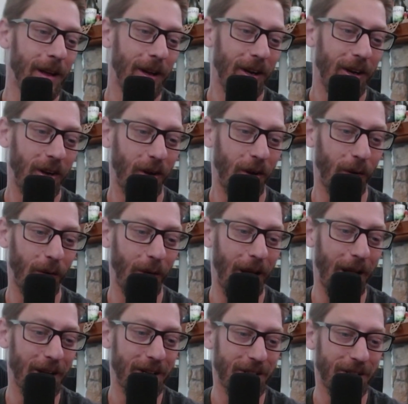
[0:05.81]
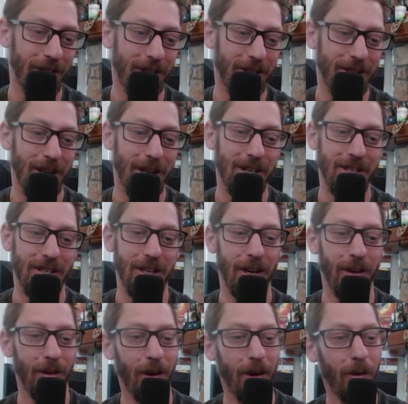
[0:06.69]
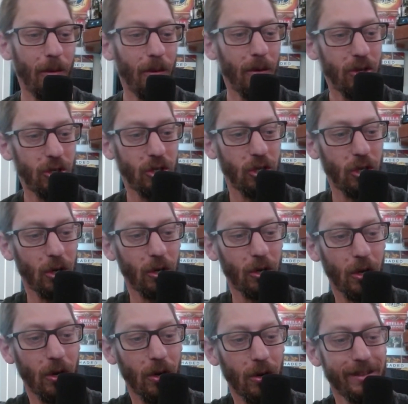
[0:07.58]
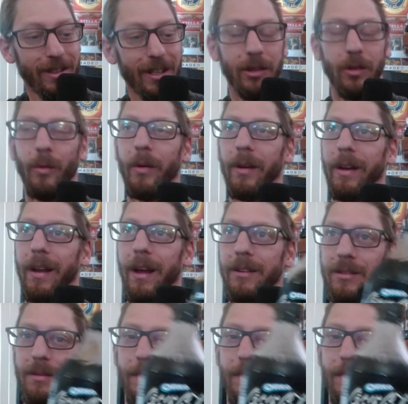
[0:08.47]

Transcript: Creations Zero Sugar. It's a 20-ounce